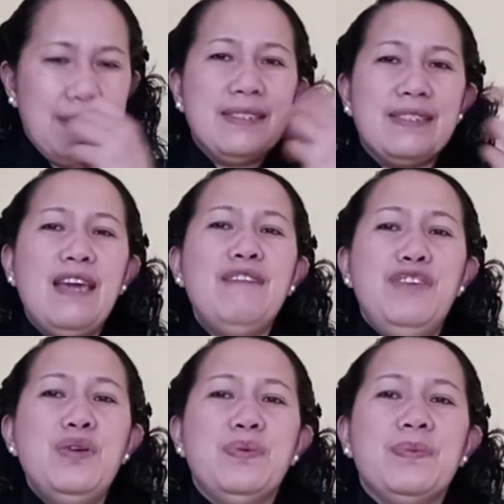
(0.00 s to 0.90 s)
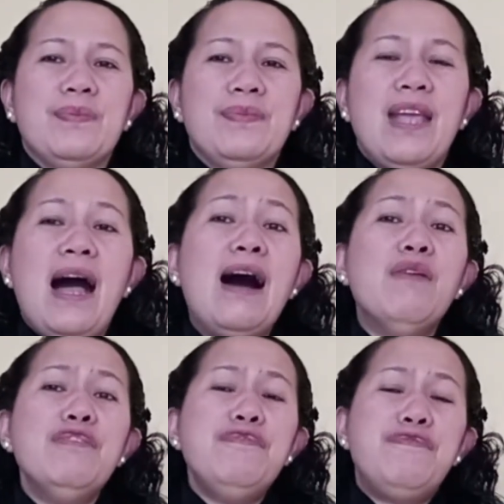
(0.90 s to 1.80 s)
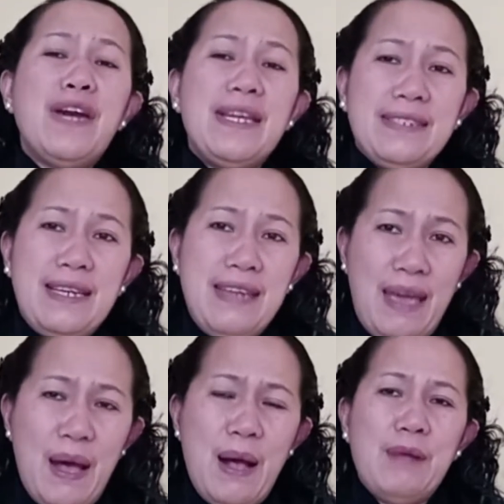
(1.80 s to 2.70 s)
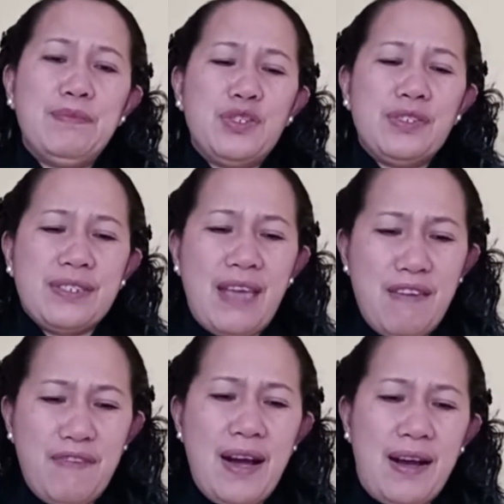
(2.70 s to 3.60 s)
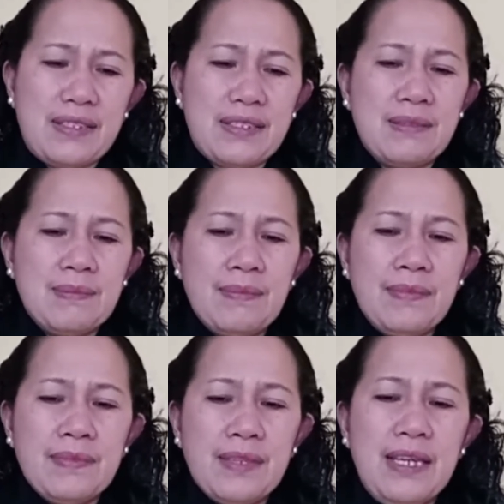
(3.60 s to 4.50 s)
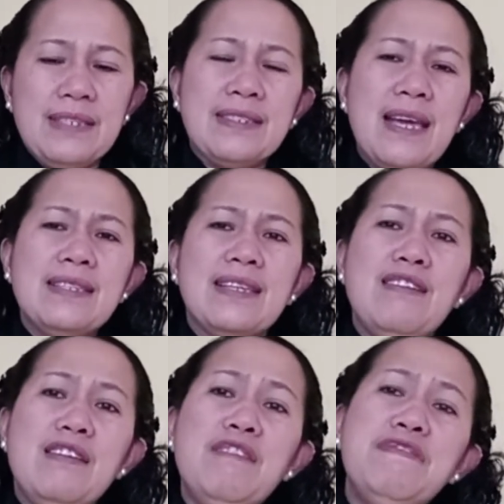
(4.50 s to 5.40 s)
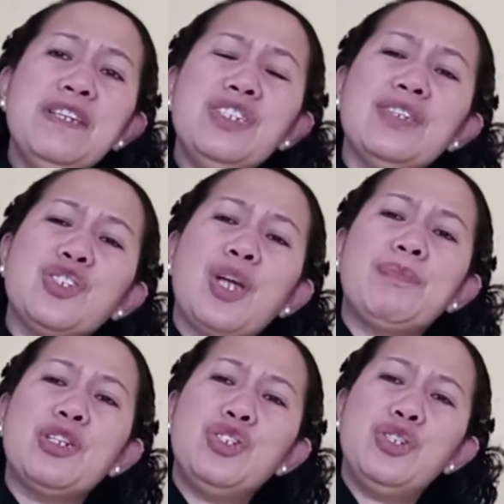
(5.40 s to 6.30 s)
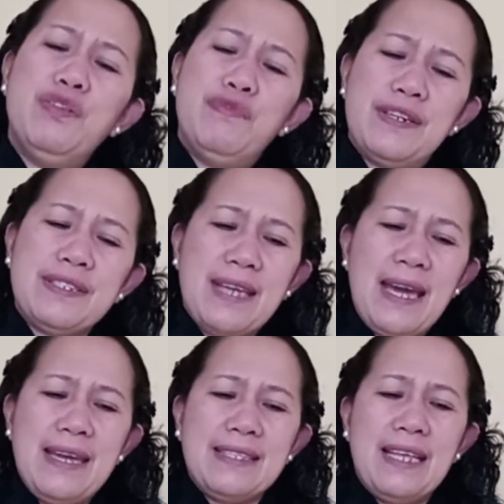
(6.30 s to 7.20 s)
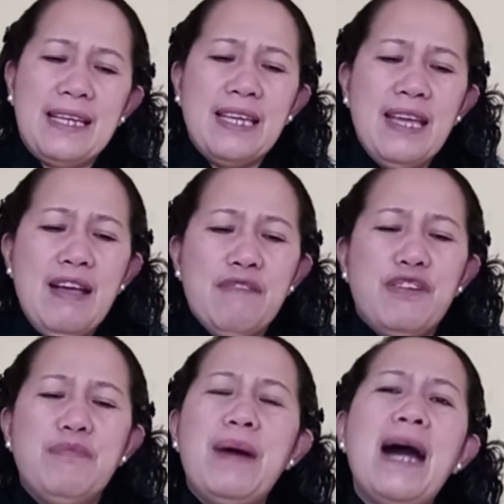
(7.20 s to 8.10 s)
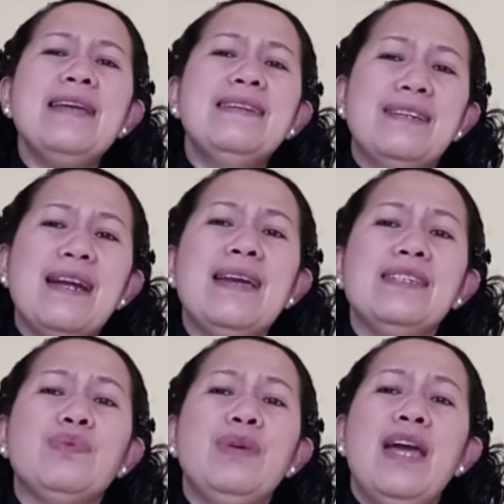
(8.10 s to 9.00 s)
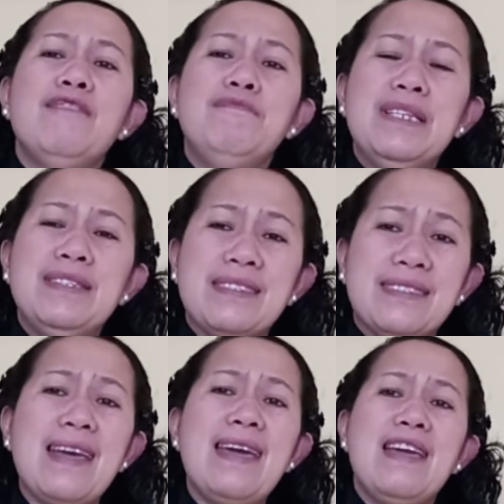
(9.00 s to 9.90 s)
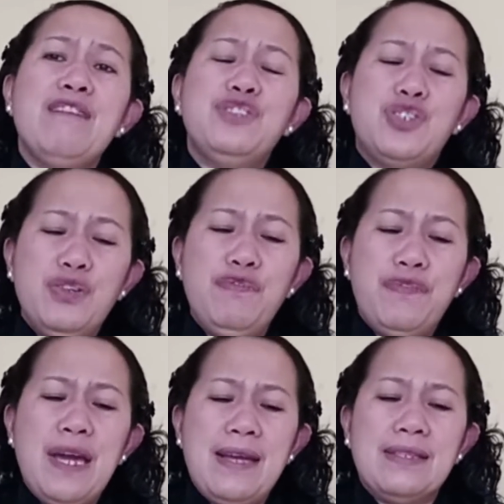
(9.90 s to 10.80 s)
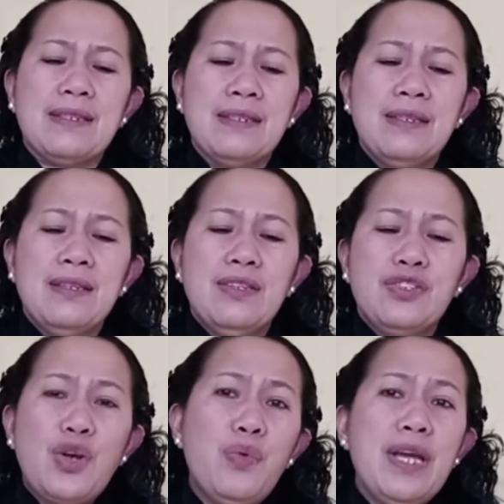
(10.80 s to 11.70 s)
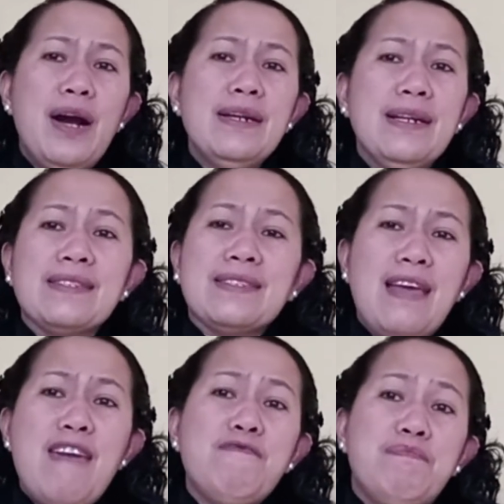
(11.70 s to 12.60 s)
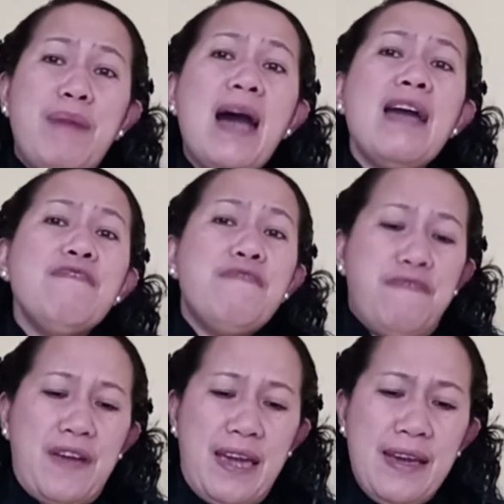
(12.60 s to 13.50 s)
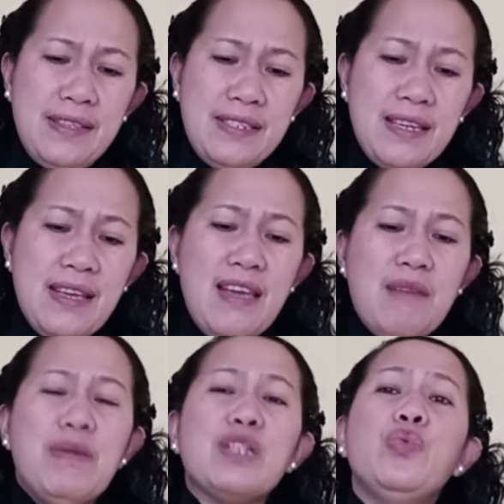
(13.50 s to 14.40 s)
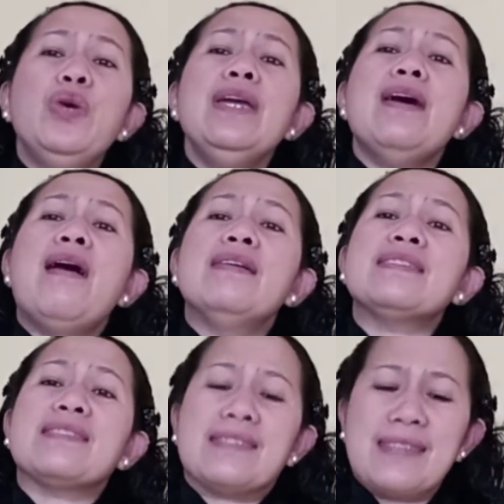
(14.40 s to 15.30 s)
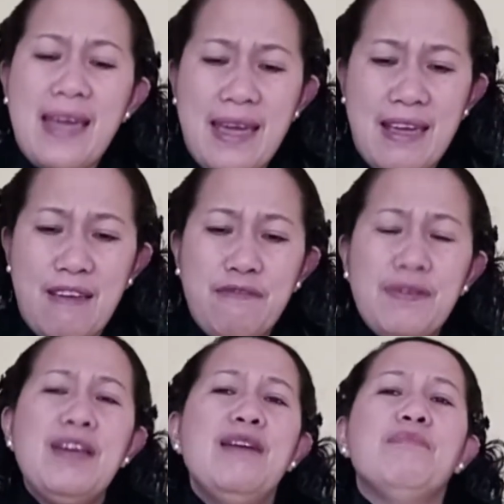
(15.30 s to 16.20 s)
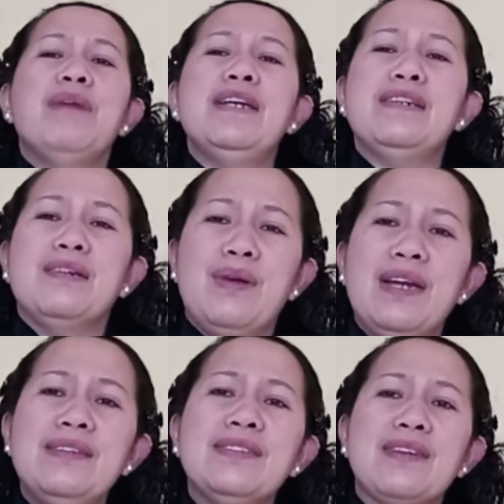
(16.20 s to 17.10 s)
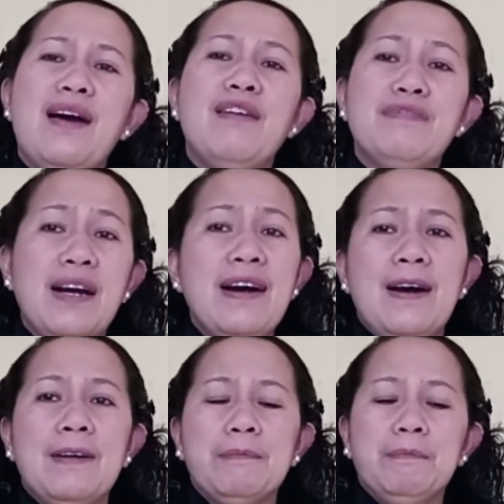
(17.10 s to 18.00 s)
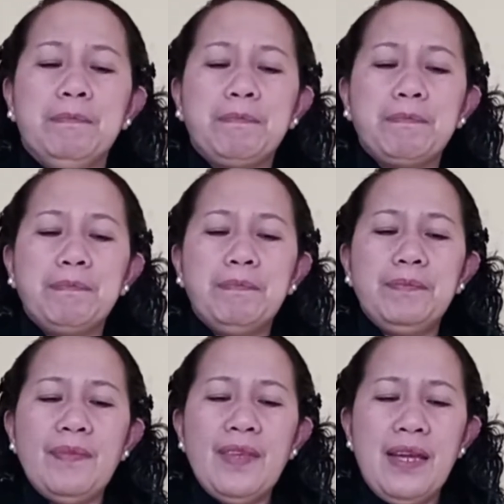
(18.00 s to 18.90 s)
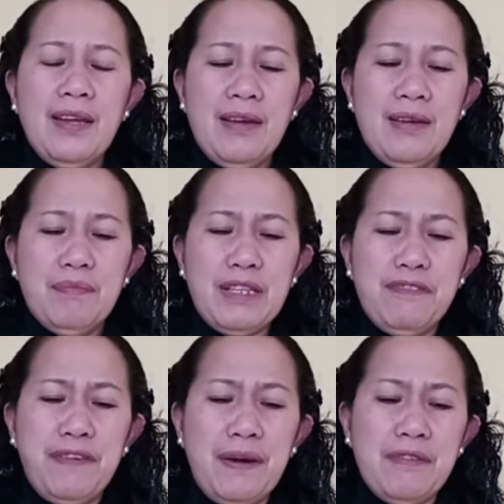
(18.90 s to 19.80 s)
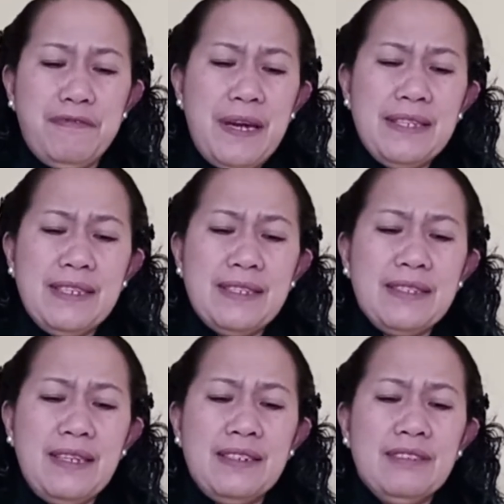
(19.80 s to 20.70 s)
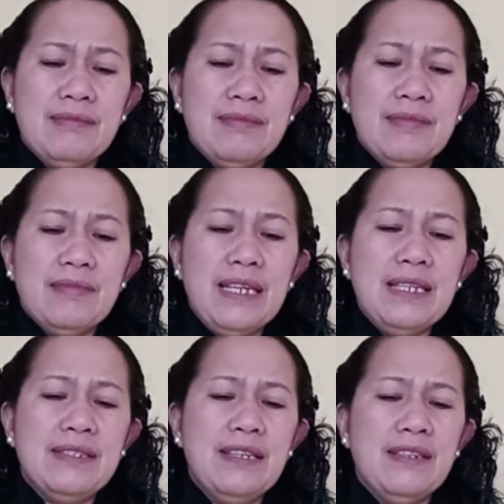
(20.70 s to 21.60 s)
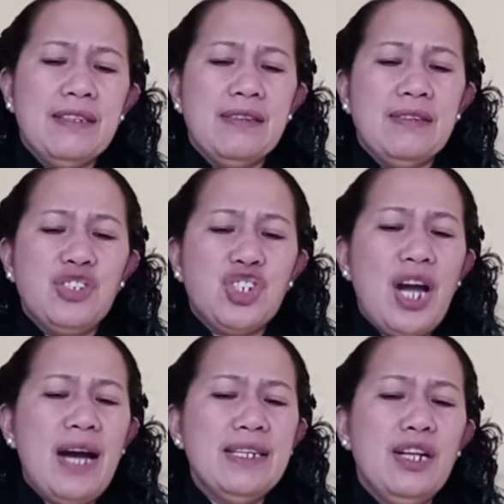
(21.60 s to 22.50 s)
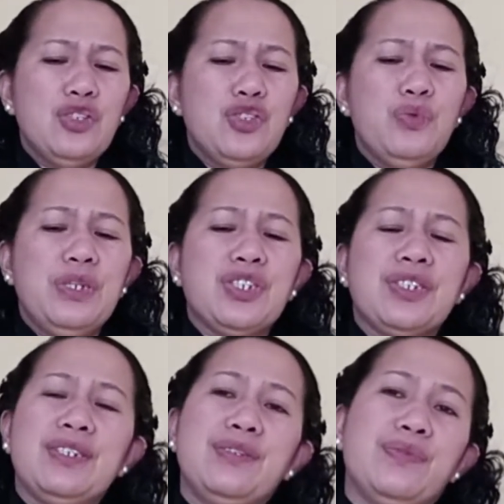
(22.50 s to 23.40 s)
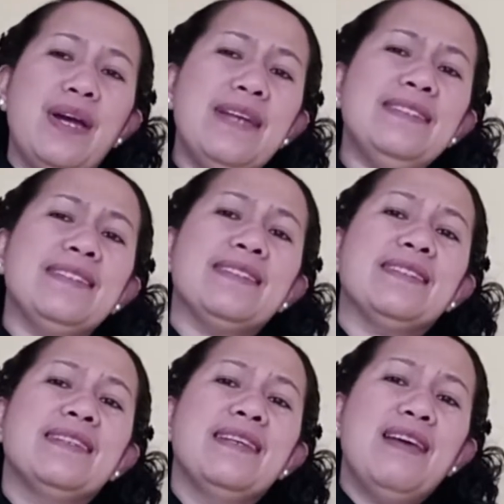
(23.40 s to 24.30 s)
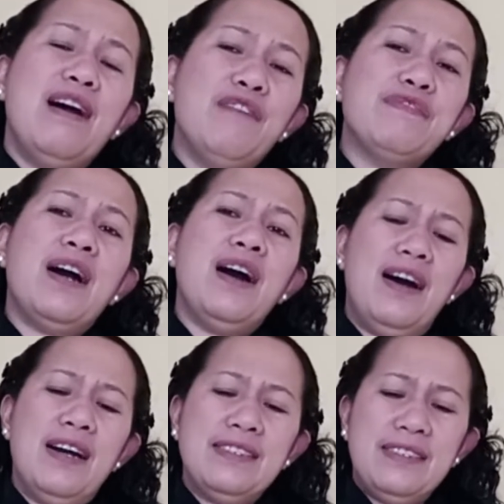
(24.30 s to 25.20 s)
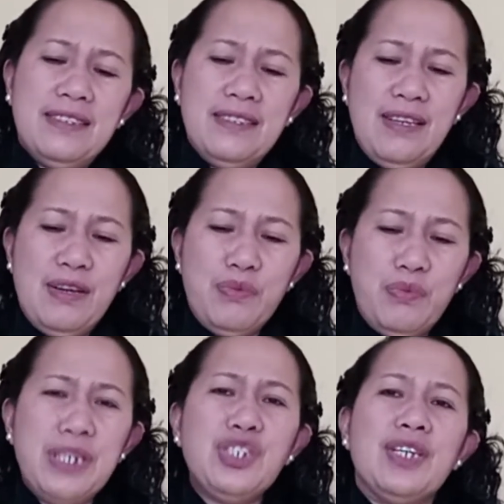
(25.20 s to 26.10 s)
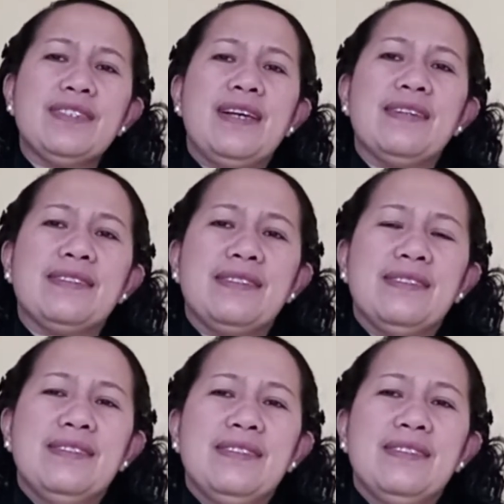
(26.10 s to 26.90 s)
save you. Our faith can help to save us. It says in Ephesians chapter 2 verse 8 that for by grace we have been saved through faith. So we are not saved by faith, but we are saved by the grace of God. But faith is the channel through which the grace of God reaches us